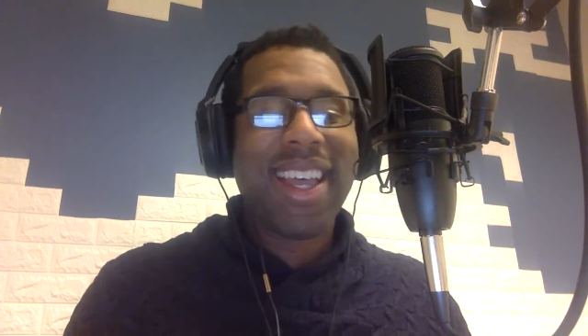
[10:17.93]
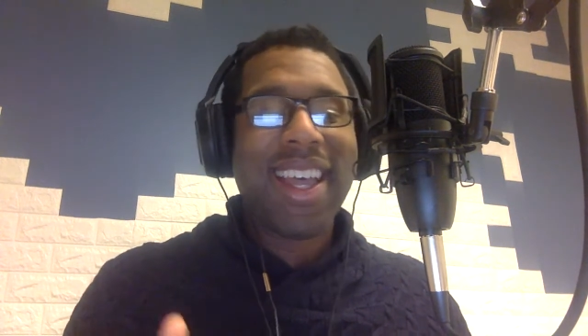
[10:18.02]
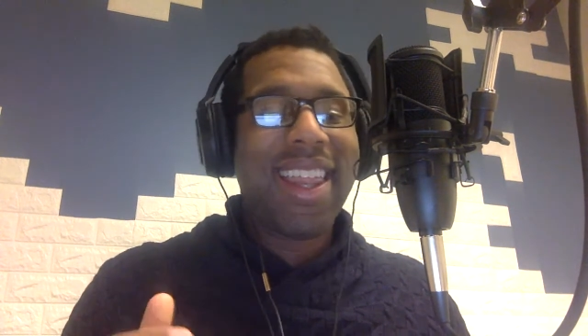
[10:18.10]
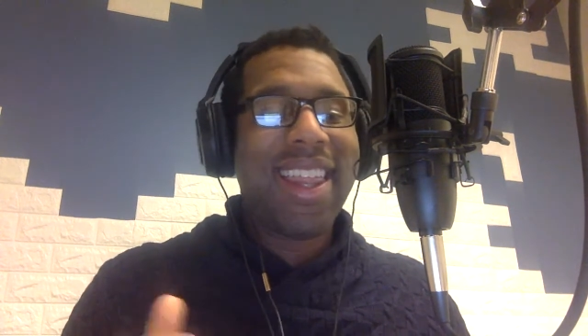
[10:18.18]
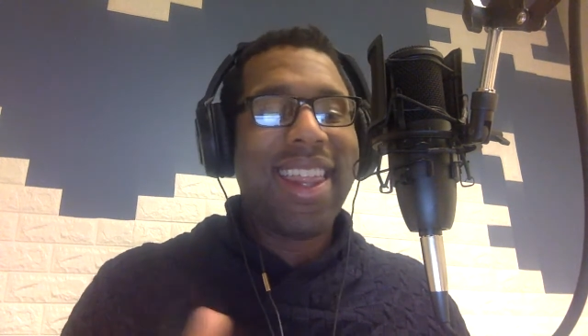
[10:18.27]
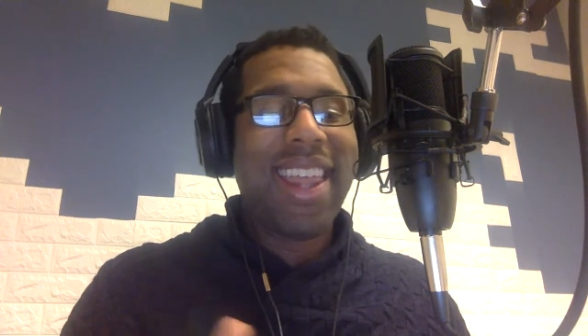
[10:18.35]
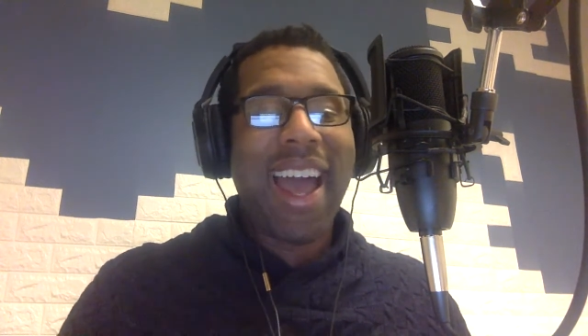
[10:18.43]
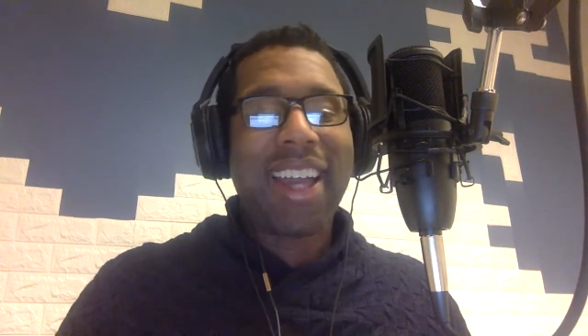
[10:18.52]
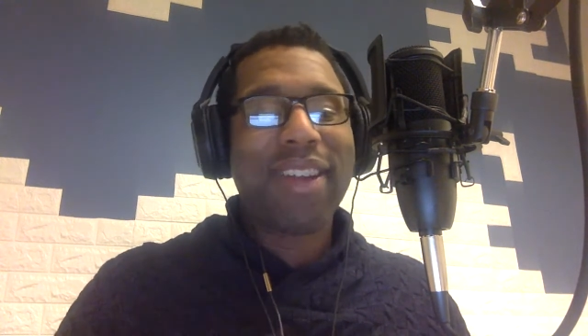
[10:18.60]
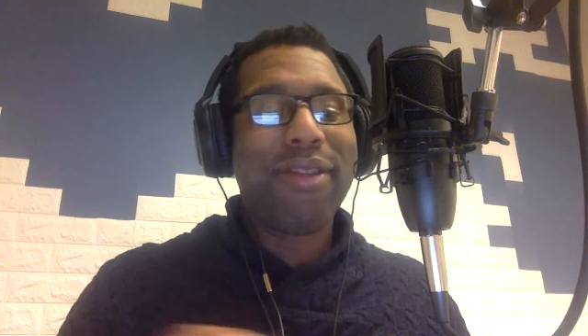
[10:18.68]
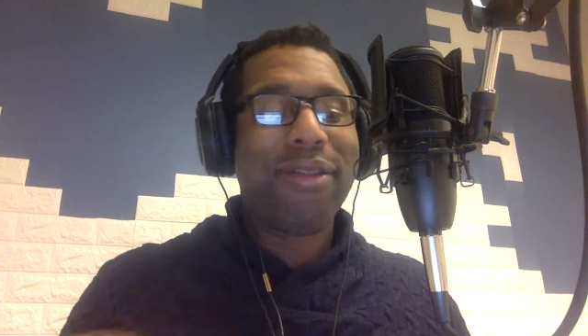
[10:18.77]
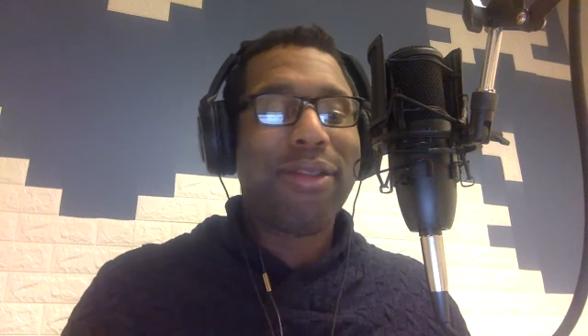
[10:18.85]
that
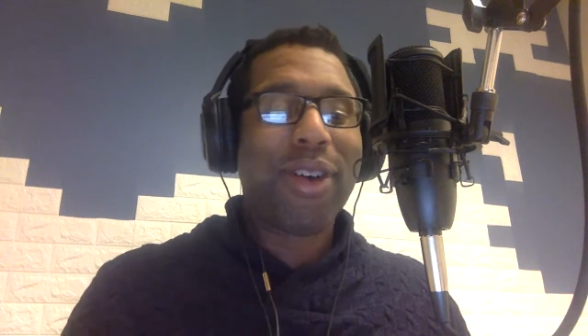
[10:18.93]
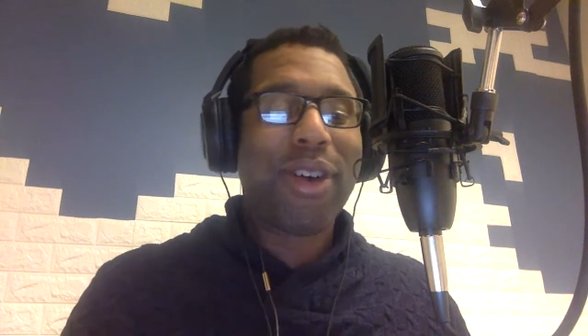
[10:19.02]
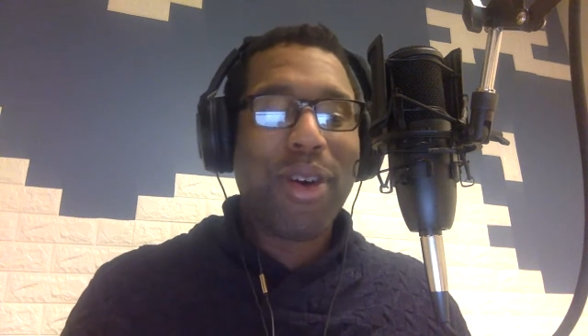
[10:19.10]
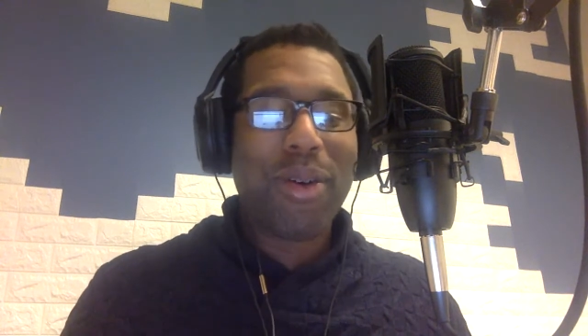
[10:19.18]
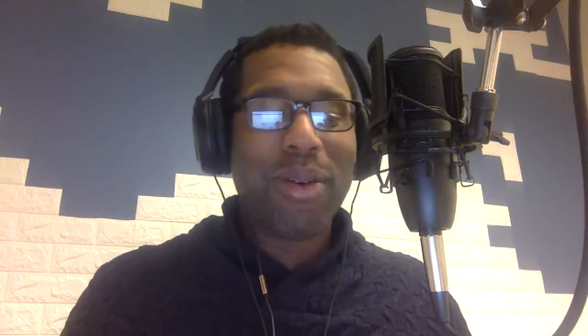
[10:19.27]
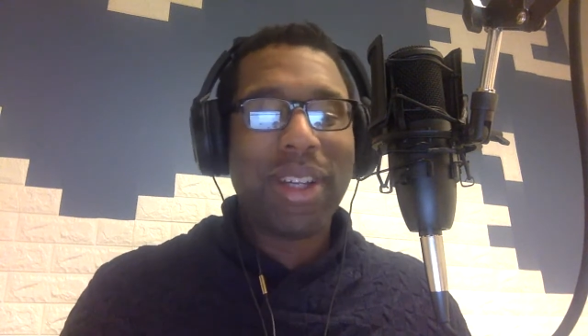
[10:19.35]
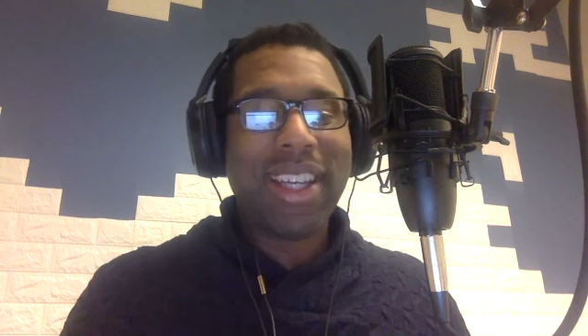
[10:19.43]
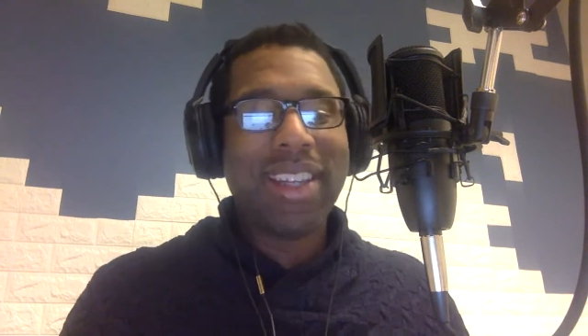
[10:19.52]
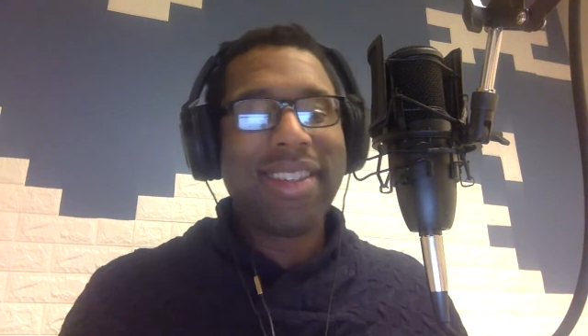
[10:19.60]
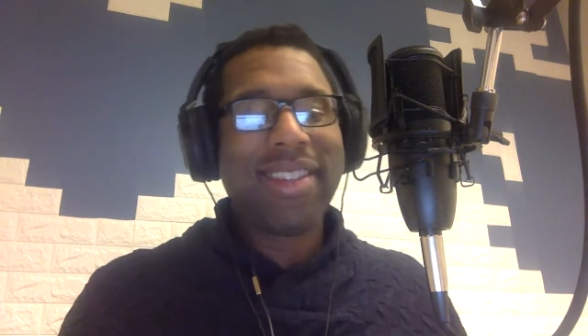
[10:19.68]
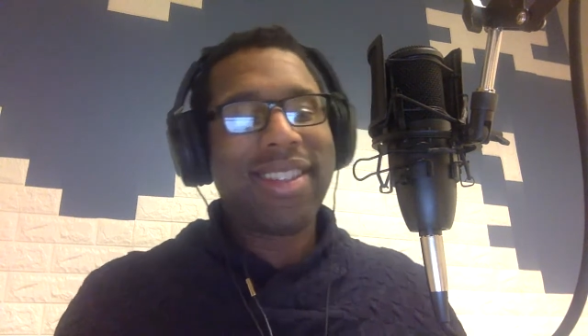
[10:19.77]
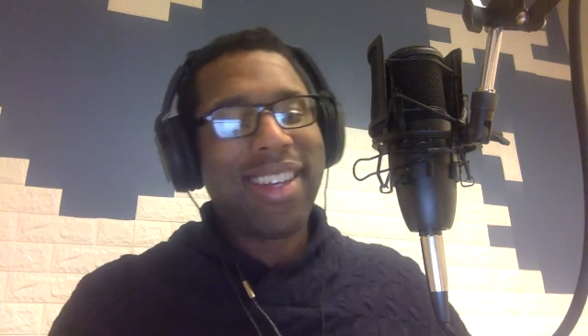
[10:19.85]
convert cold
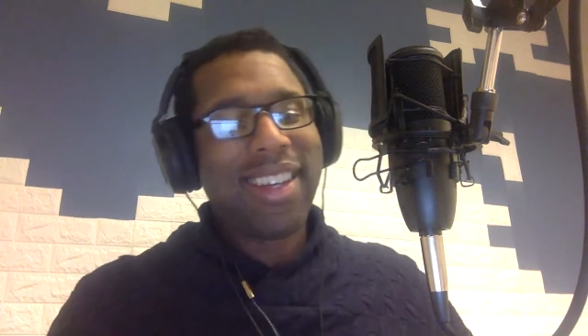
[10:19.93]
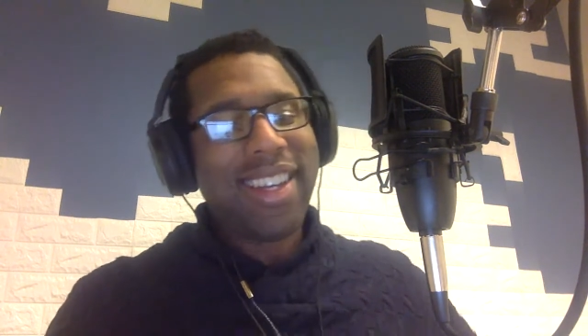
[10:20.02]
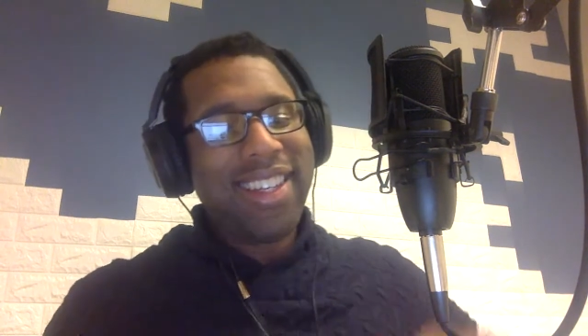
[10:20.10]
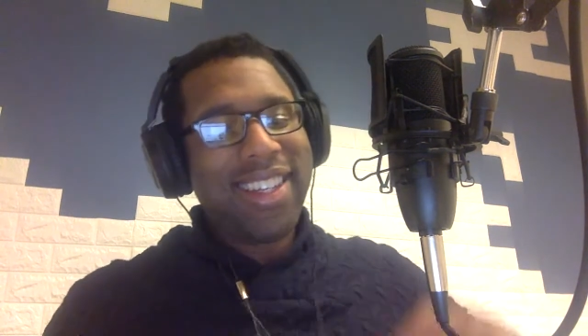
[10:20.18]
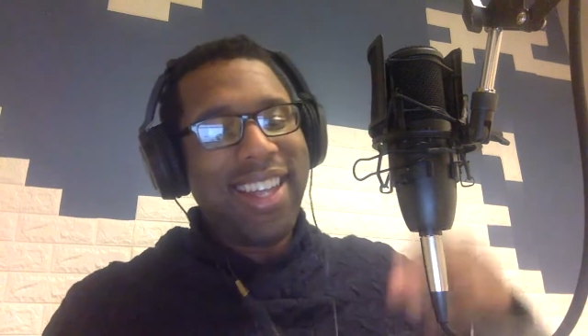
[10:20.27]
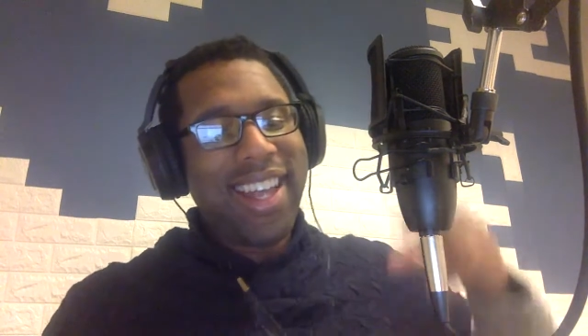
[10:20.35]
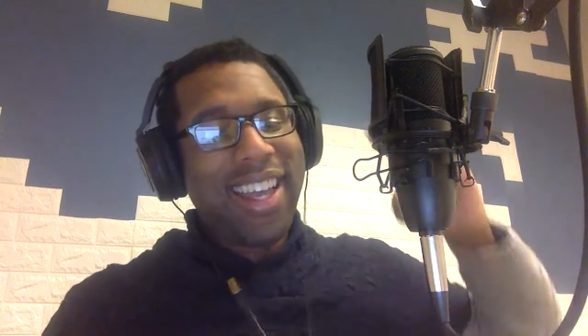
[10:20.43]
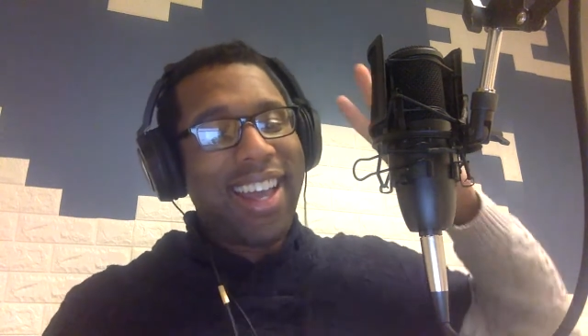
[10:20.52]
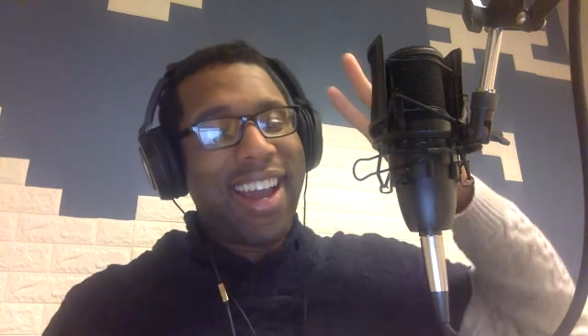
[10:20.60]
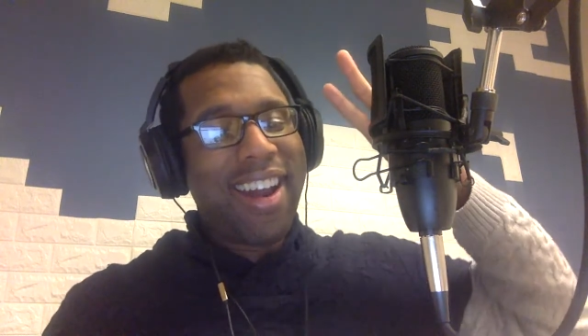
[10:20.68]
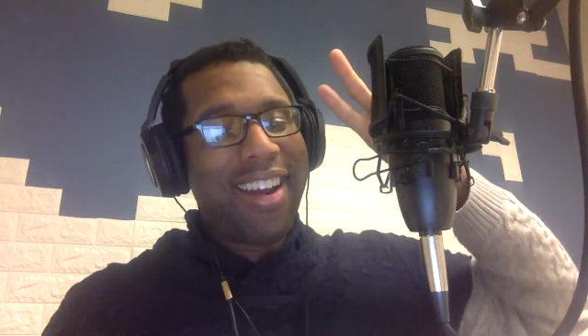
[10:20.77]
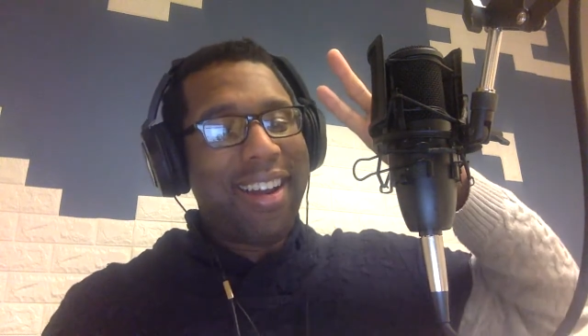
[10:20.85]
leads. Take
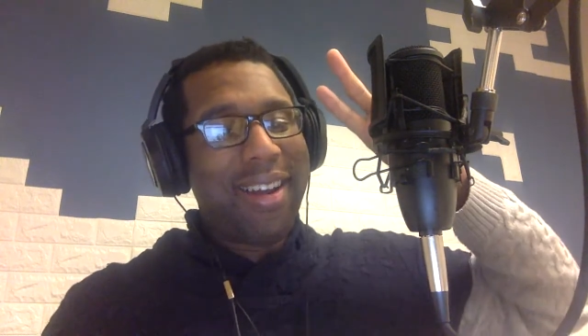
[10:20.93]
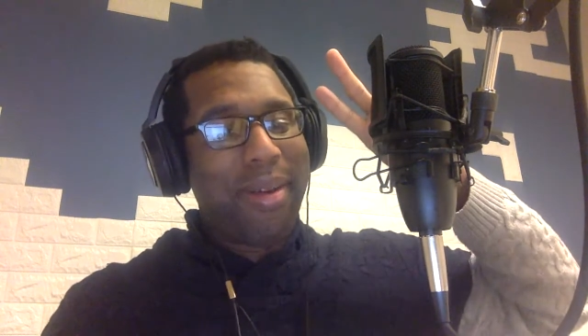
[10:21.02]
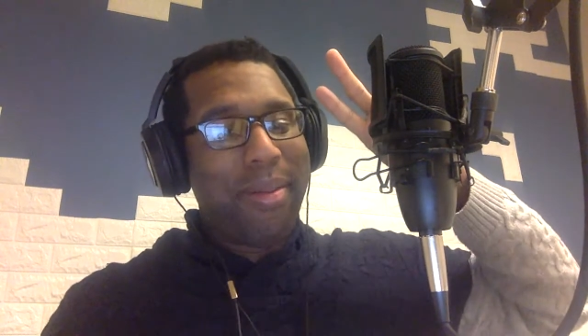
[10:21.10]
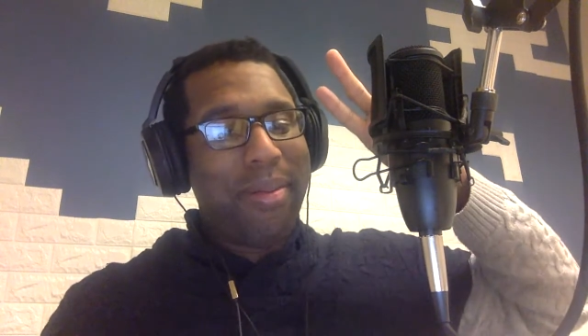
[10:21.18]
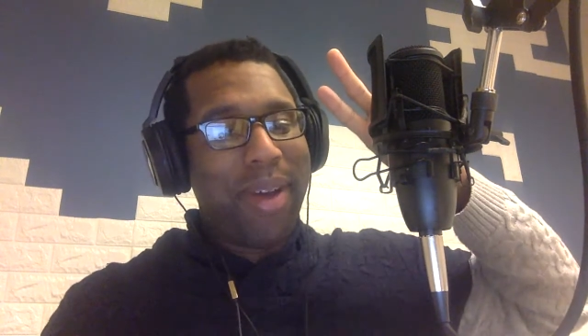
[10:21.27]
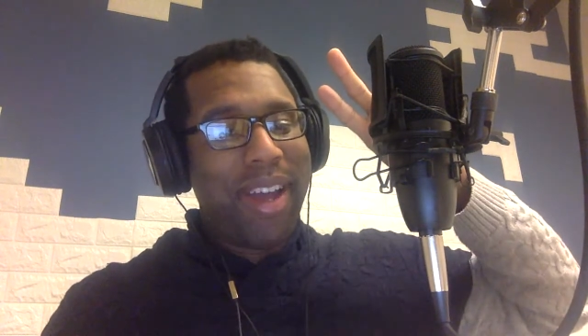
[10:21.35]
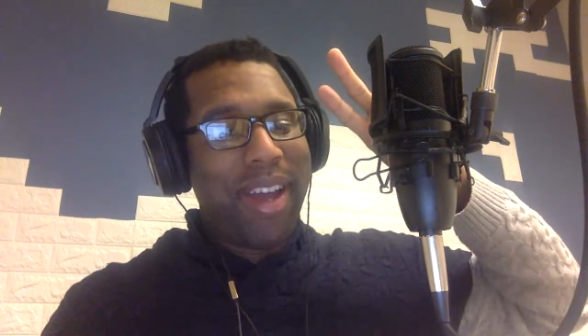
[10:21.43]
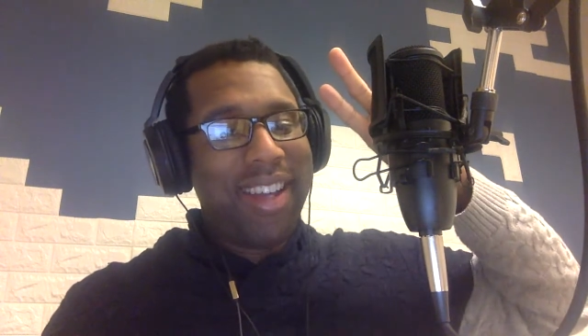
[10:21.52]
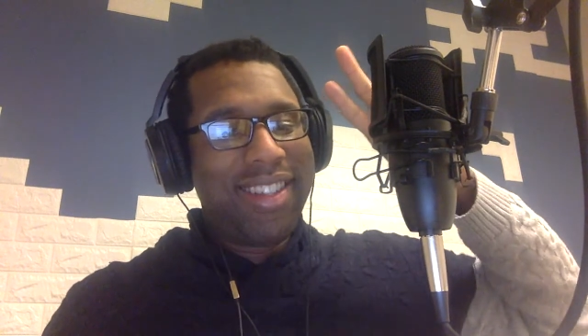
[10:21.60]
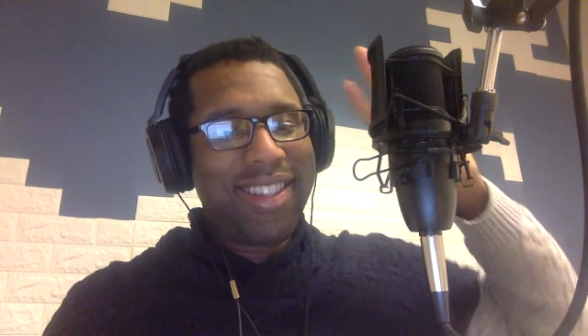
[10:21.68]
care. Peace.